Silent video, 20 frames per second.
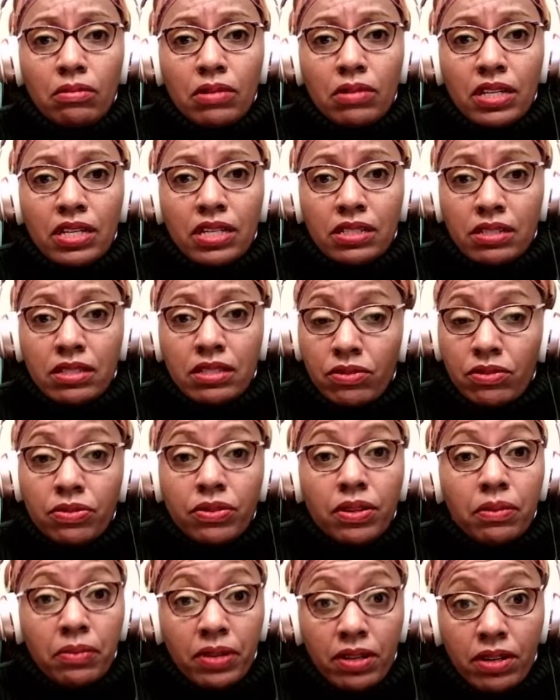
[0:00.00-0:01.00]
is a
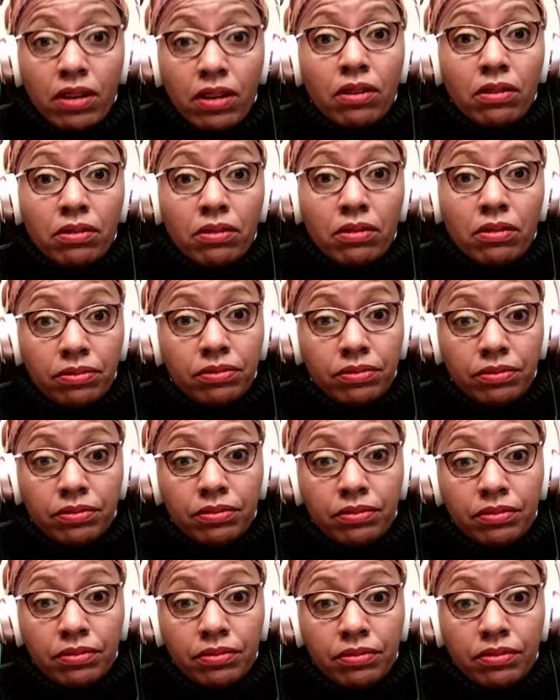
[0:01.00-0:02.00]
criminal.
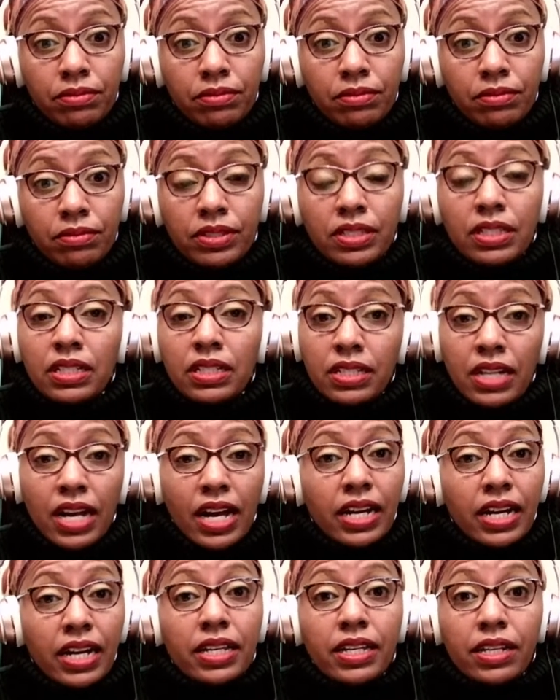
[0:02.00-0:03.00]
She is
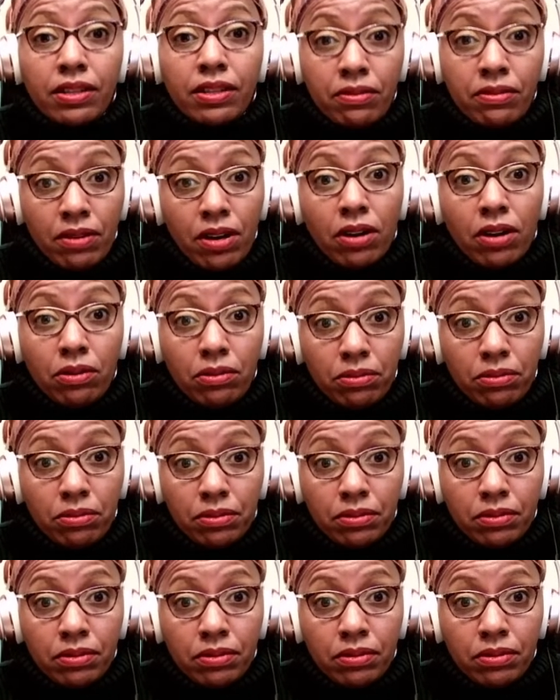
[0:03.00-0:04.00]
not a hero.
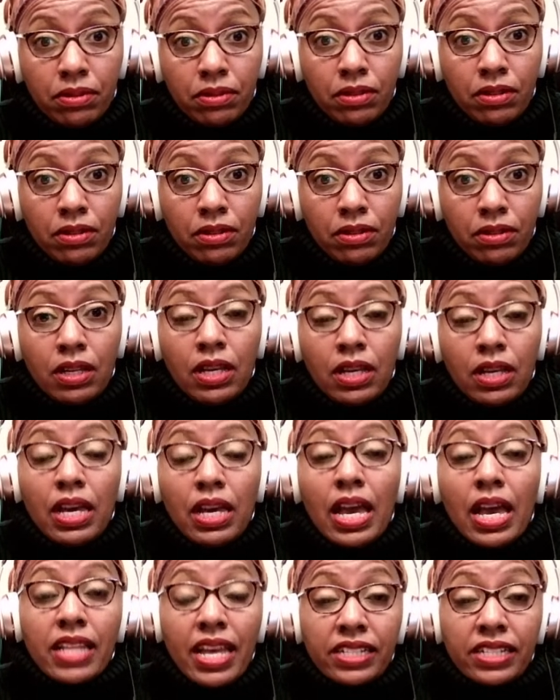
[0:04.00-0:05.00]

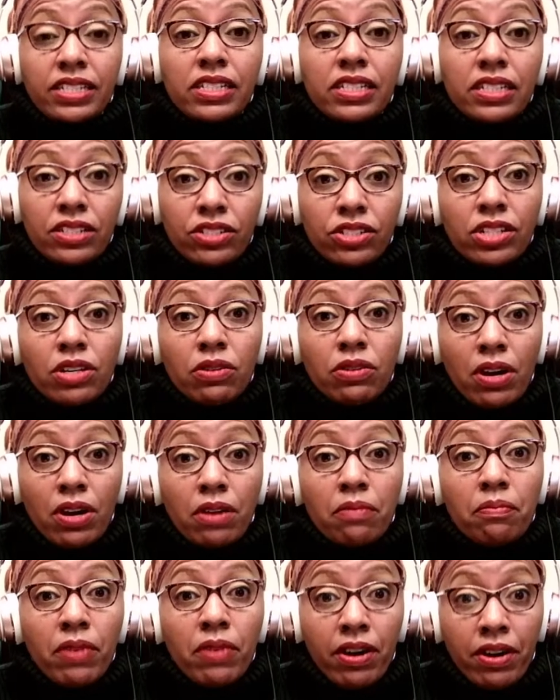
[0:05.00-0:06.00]
And they should show
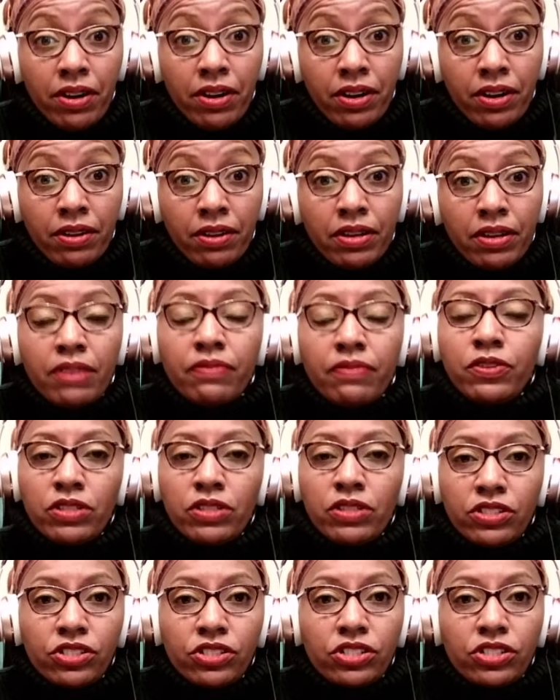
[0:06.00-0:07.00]
her murder. If you
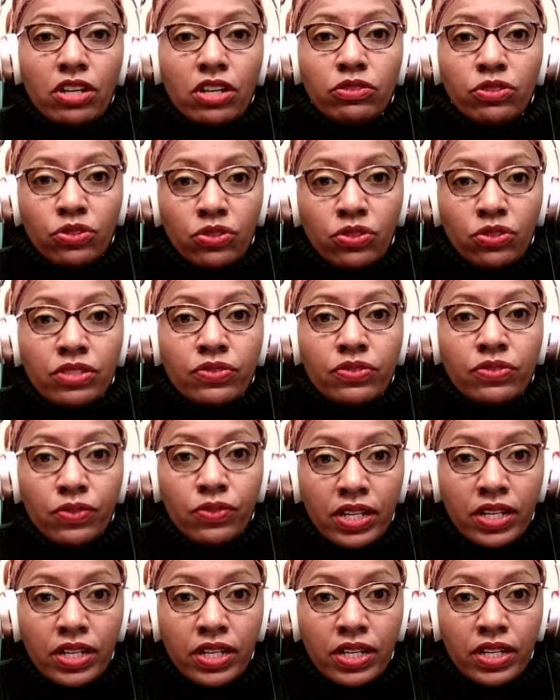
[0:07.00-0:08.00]
can show George
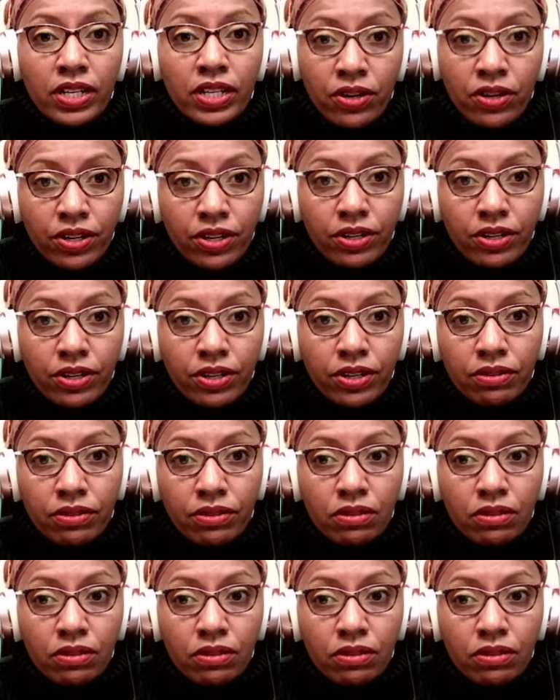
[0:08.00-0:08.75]
Floyd's murder,